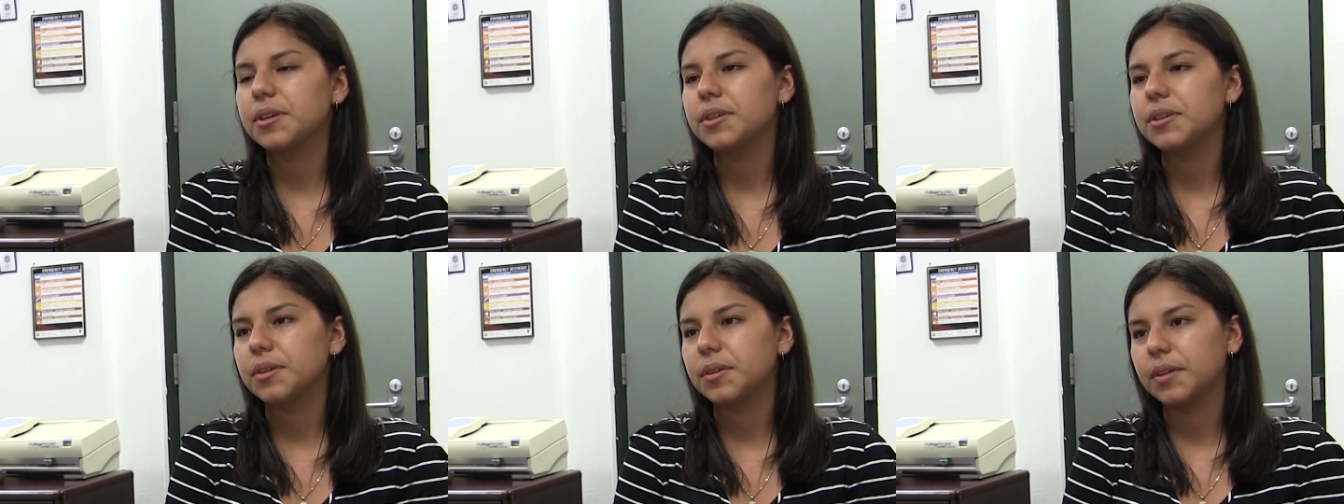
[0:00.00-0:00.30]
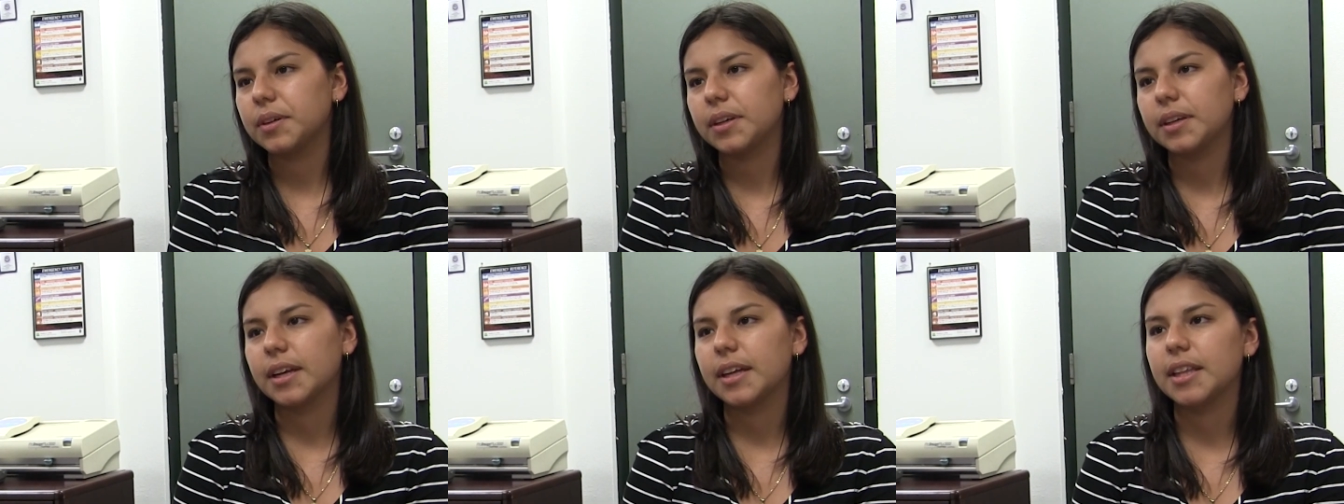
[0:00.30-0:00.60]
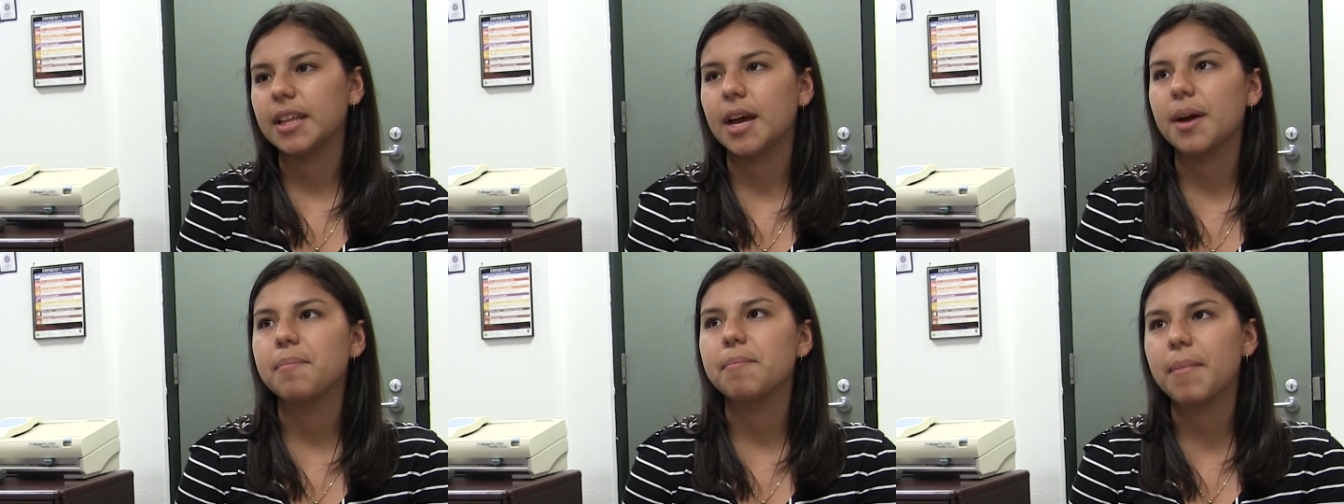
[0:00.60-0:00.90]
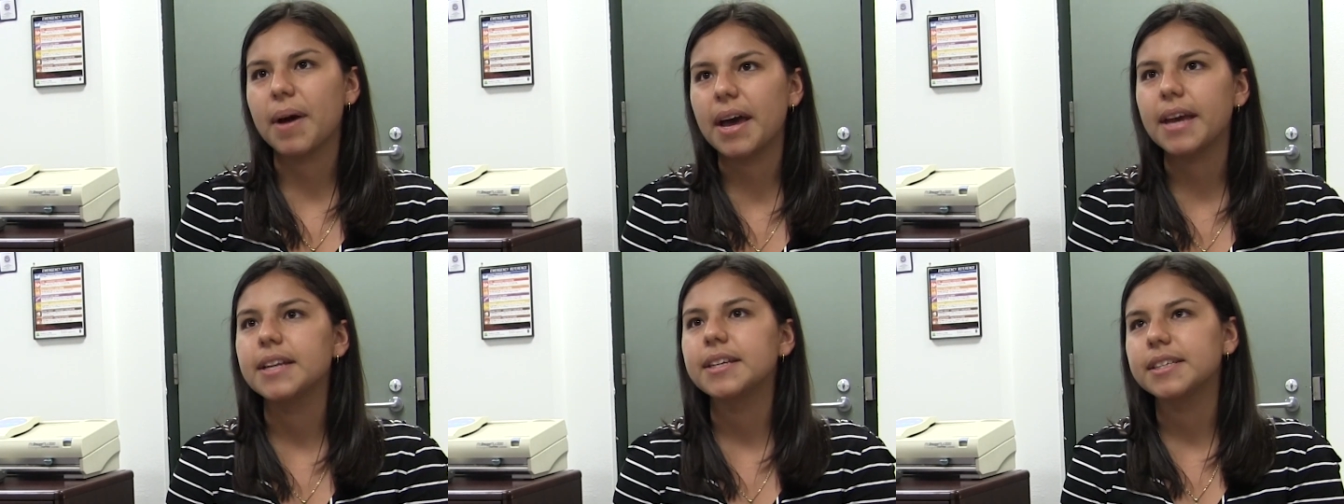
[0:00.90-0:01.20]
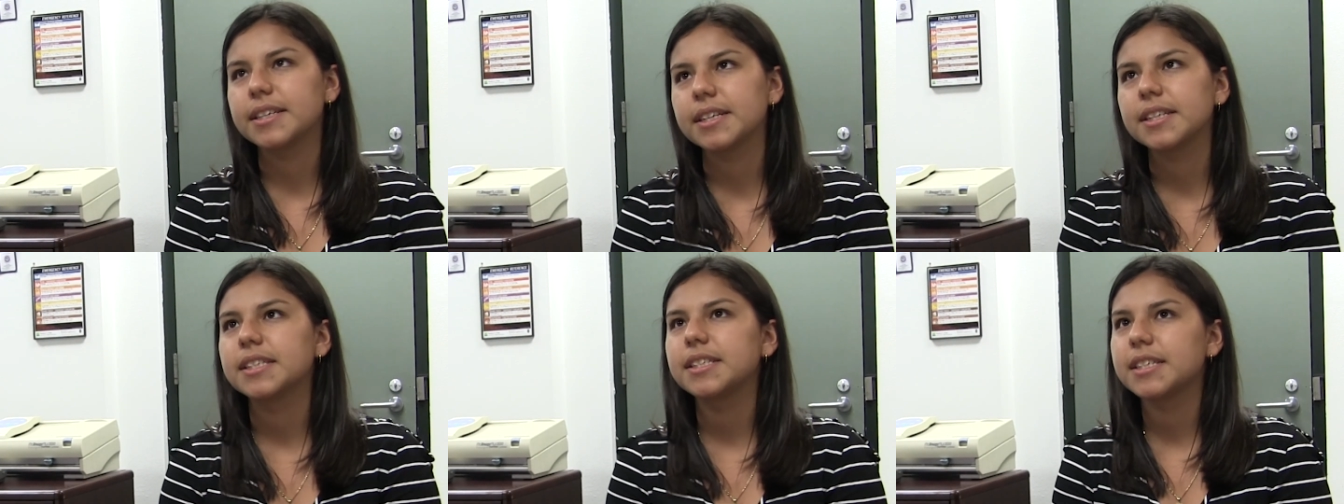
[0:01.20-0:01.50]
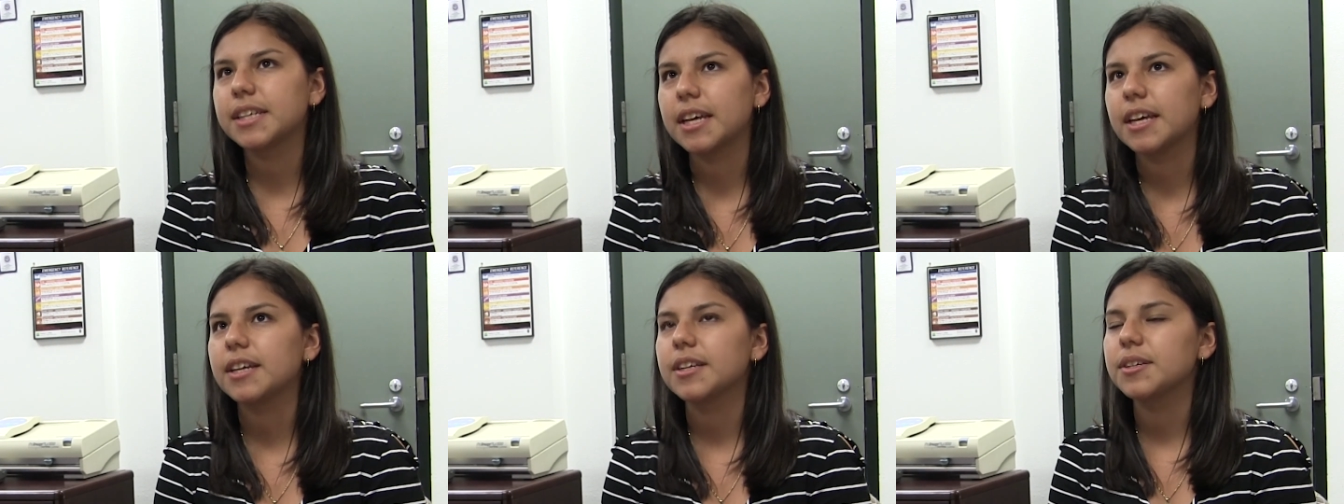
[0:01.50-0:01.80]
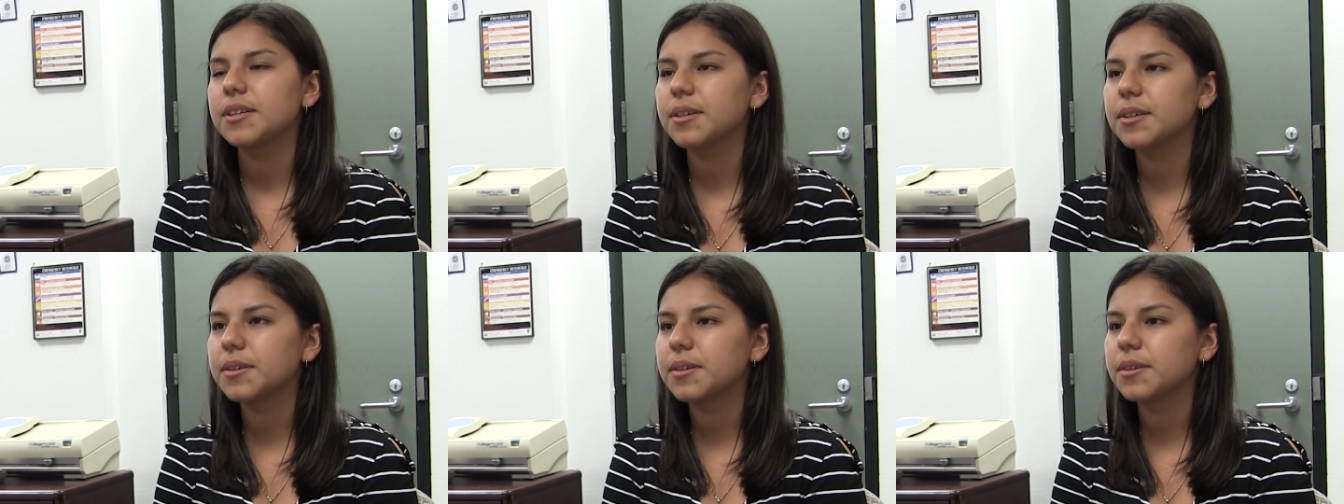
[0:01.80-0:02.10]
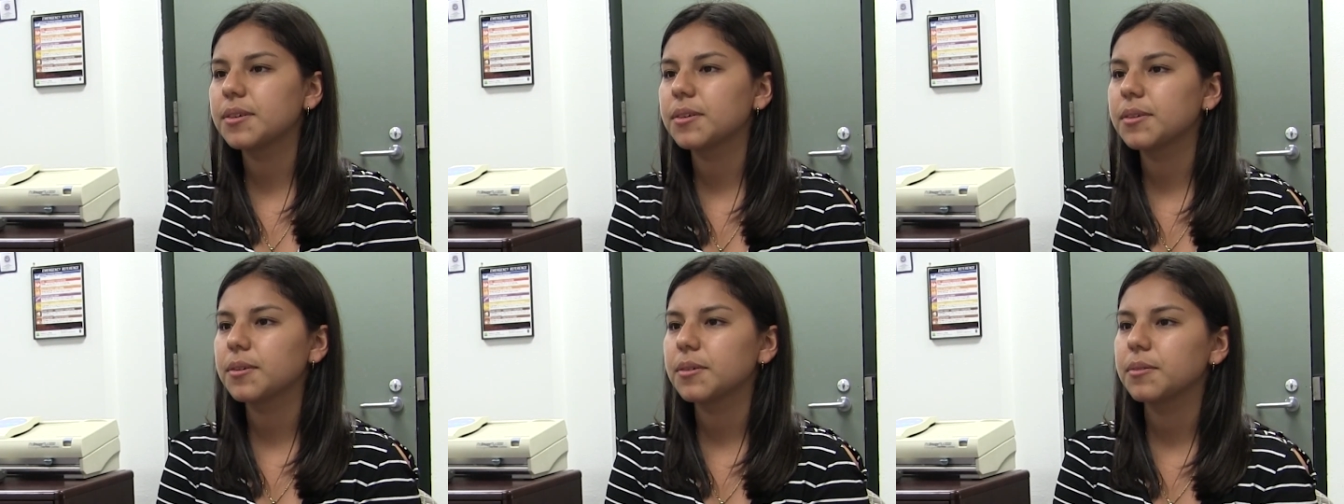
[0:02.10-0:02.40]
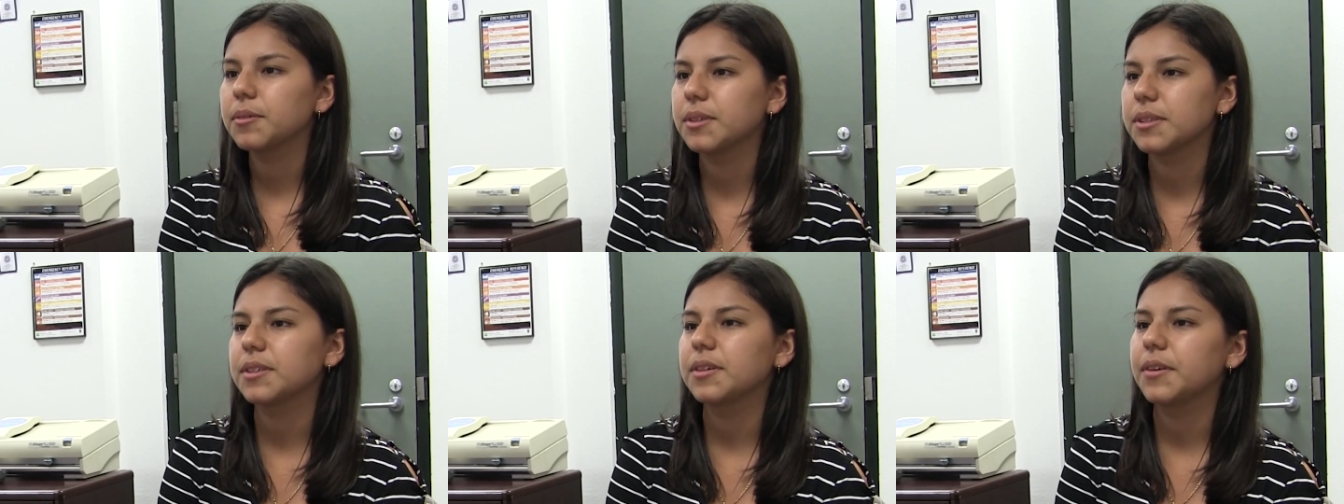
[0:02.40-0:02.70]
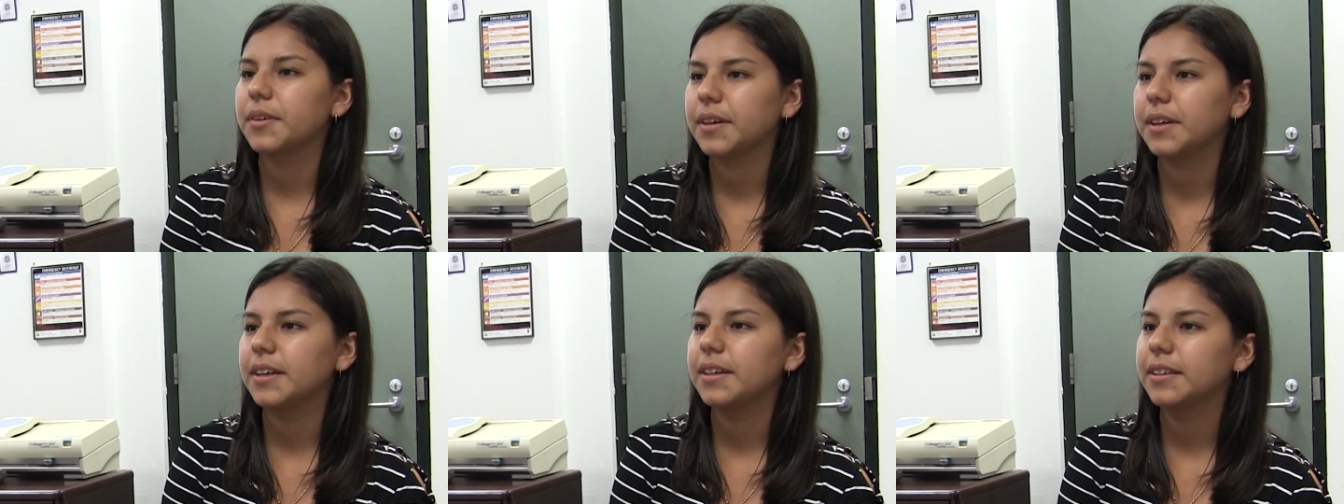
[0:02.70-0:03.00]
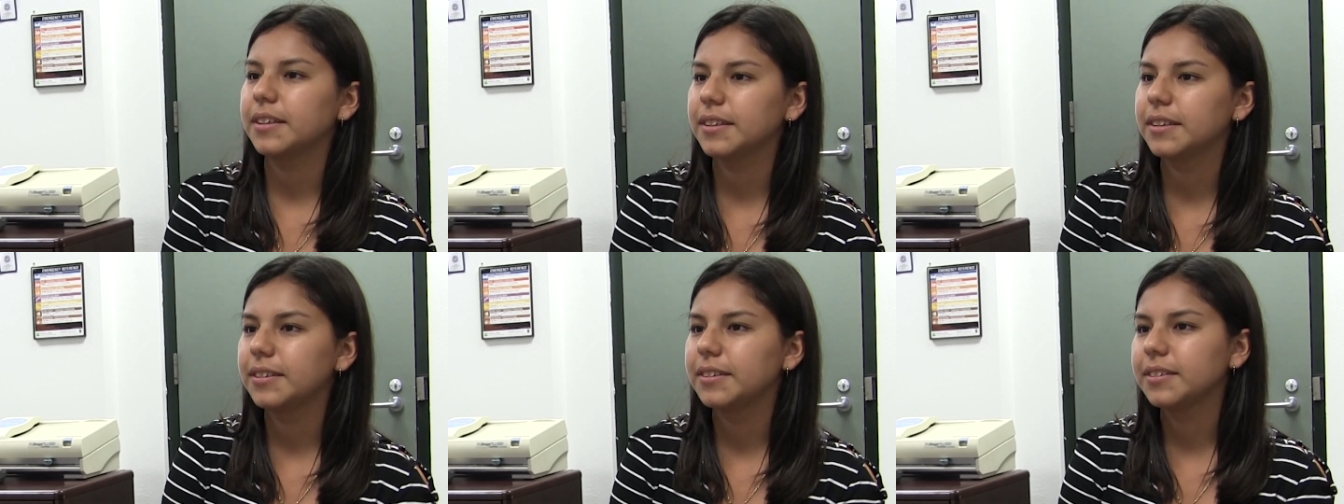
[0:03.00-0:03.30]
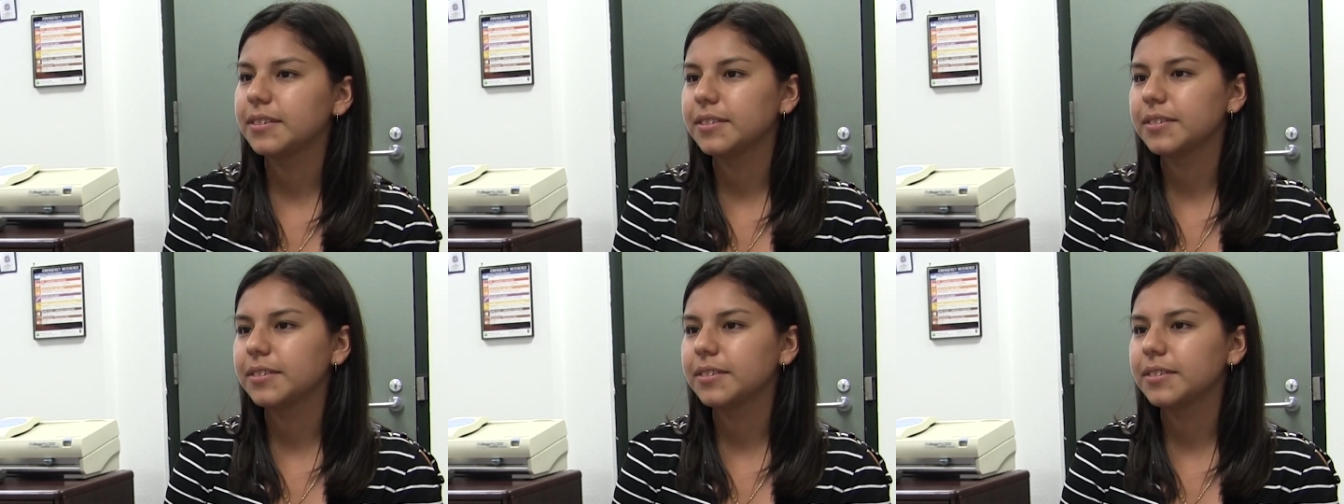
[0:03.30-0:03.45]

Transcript: you're doing, and that might just change what's going on.